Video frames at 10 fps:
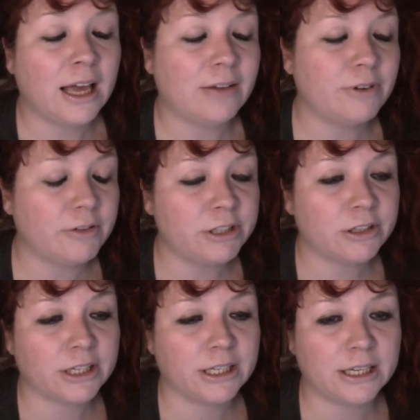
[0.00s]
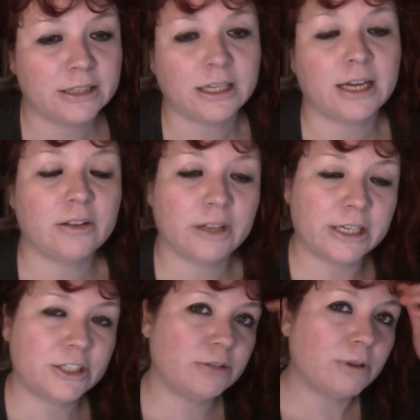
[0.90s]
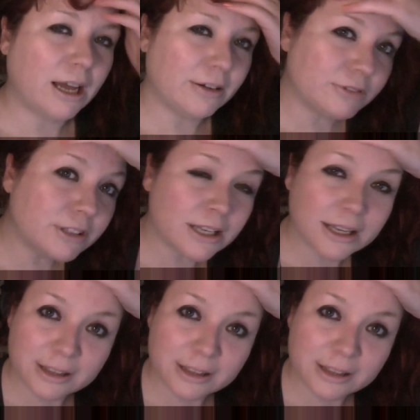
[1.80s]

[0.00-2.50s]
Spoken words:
I'm very lucky in that although I do have the